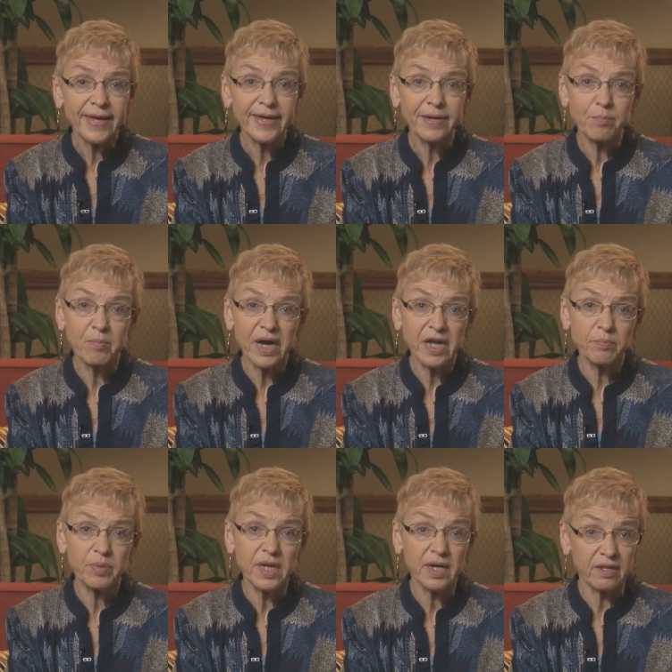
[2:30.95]
It might
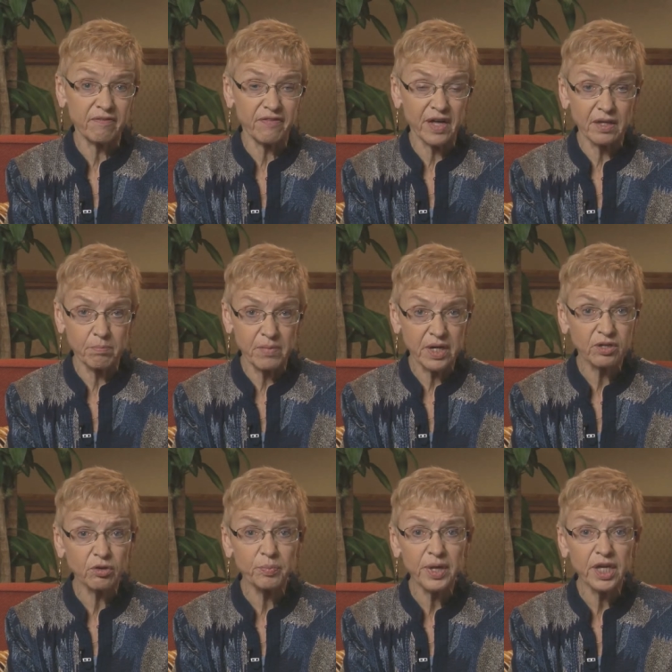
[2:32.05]
be a
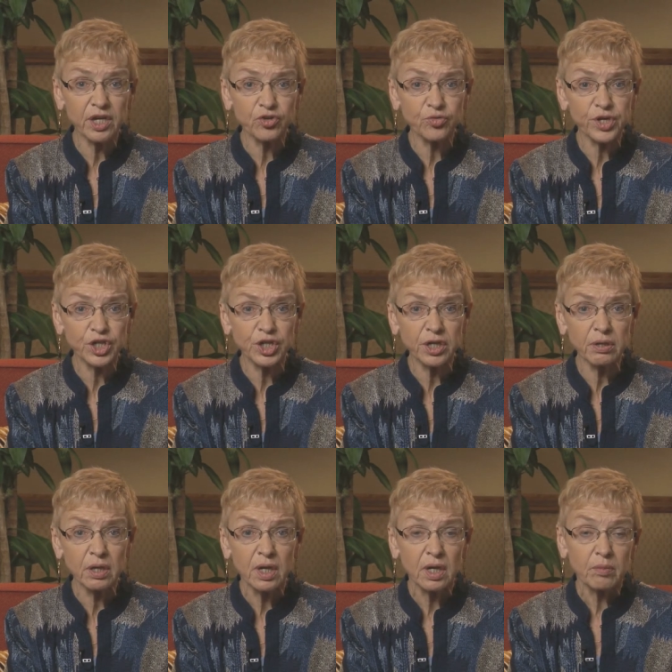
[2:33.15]
developmental
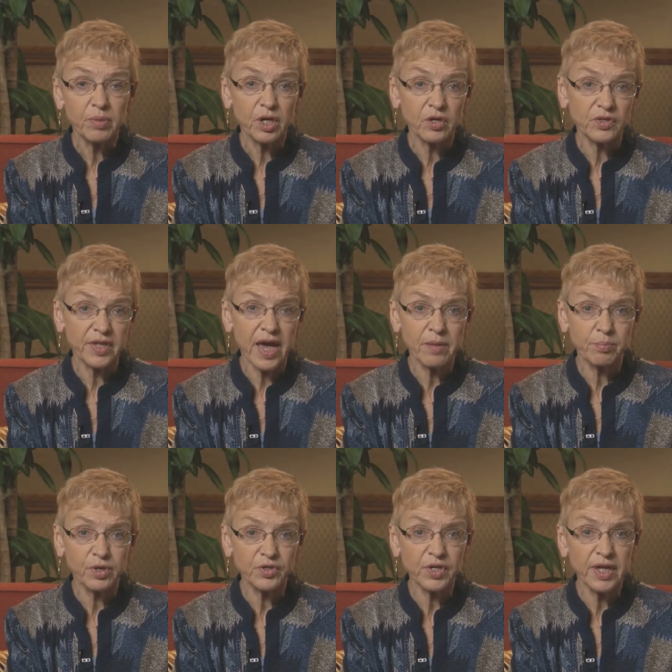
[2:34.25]
pediatrician because that
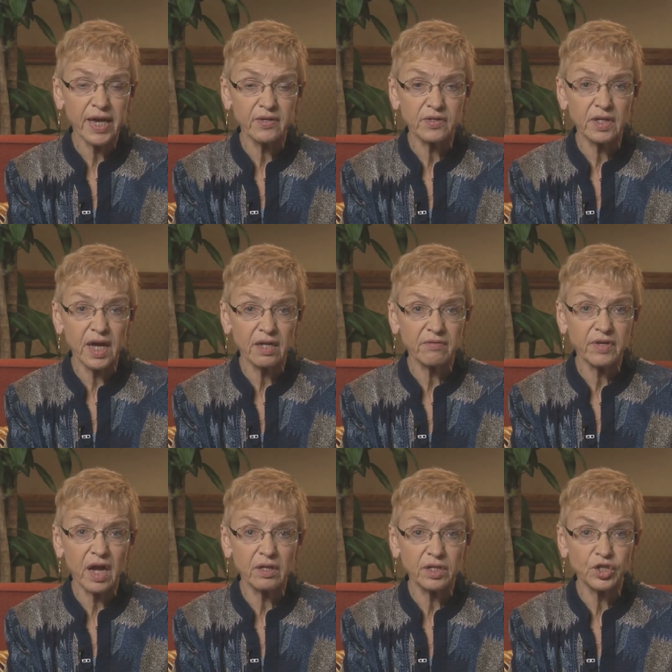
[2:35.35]
person has a lot of
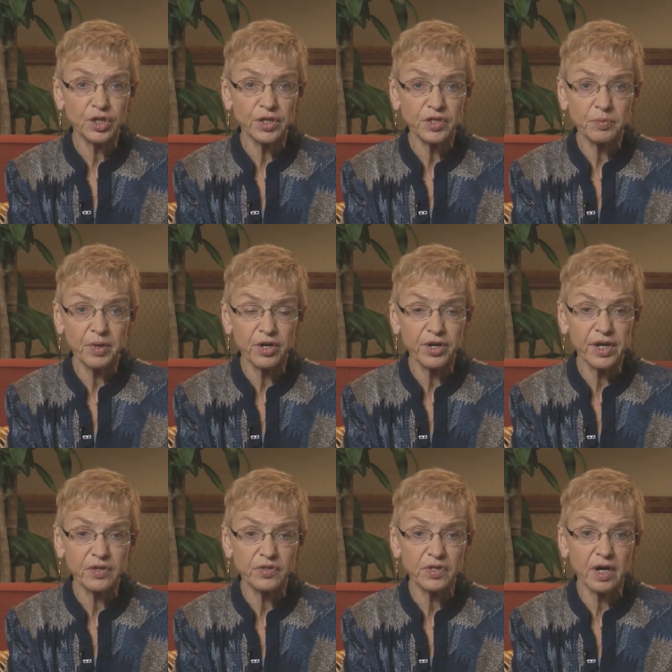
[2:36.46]
knowledge and
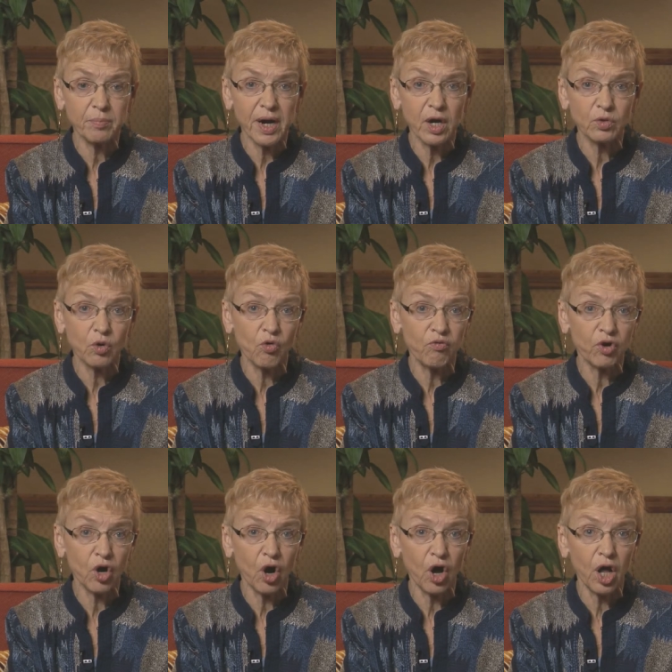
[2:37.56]
experience about
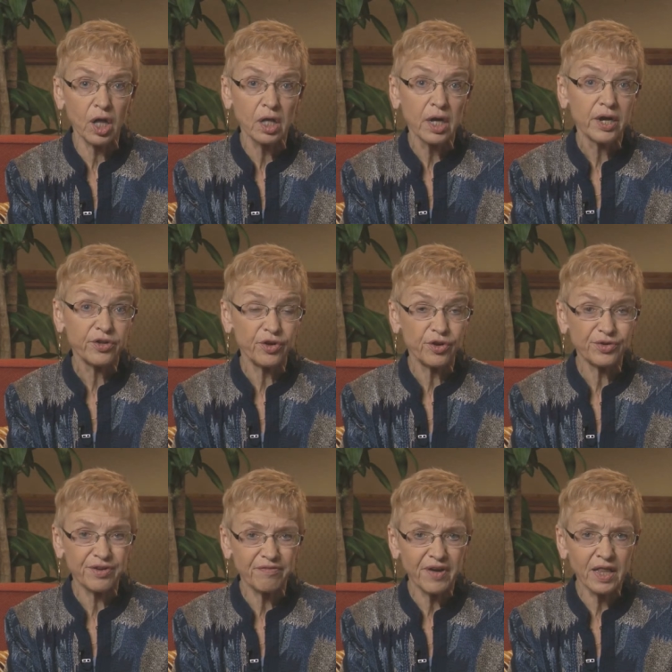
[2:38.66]
overall
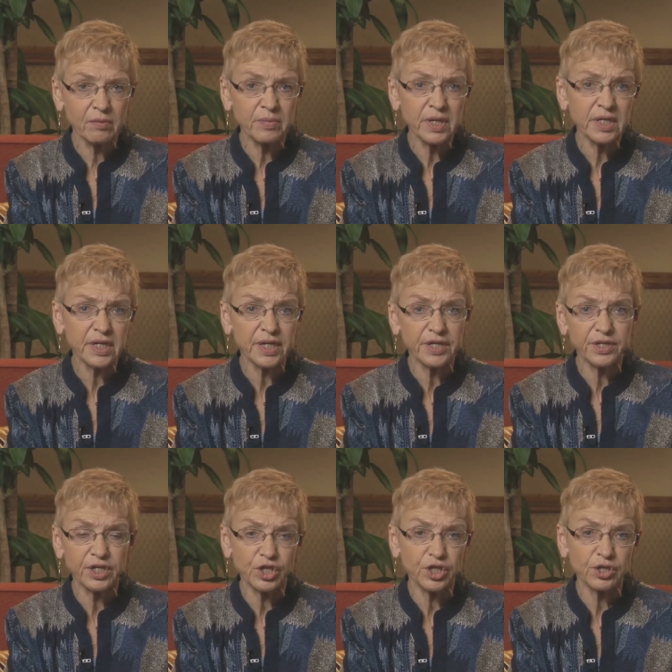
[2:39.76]
neurodevelopment in
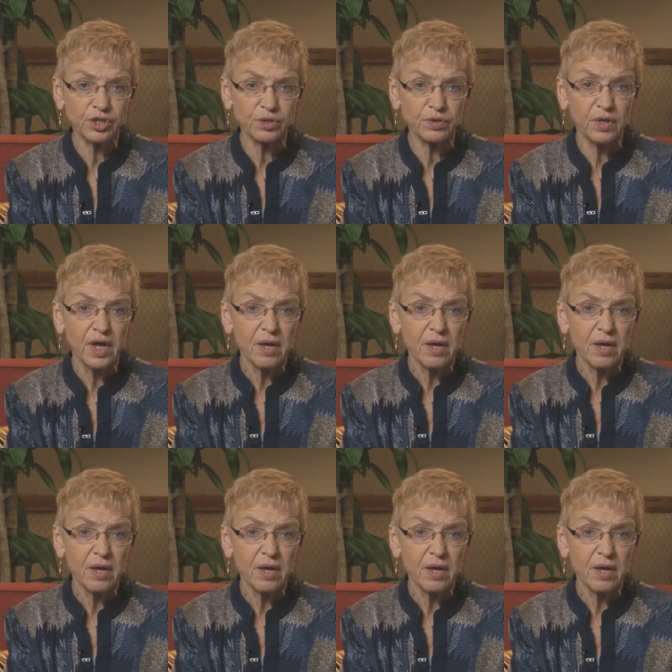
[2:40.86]
addition to